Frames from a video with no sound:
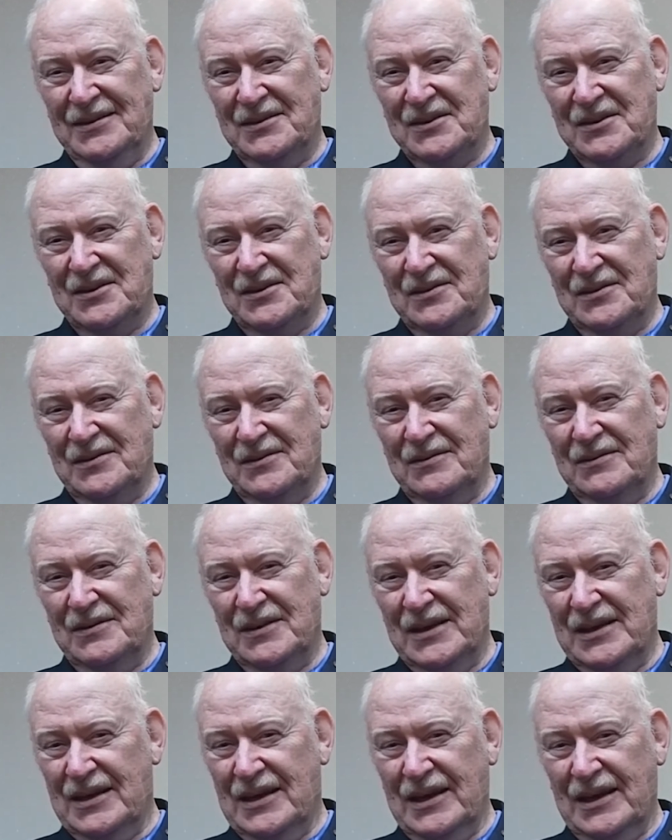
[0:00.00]
So
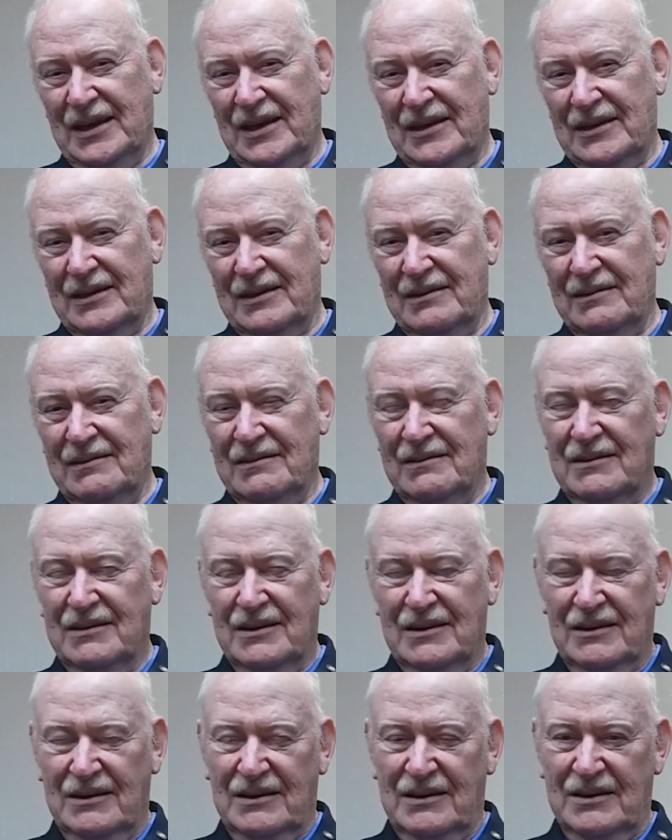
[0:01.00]
then I got
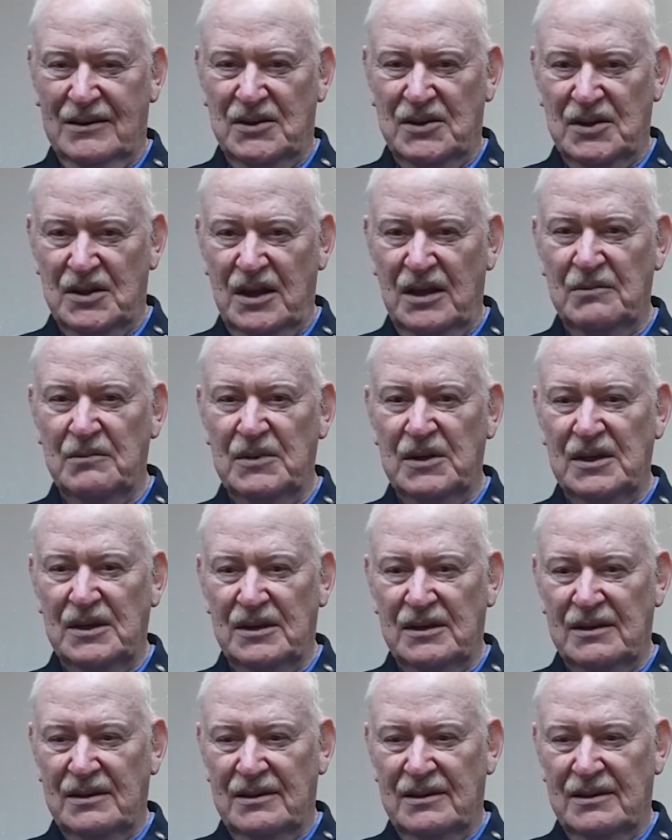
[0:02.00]
an assignment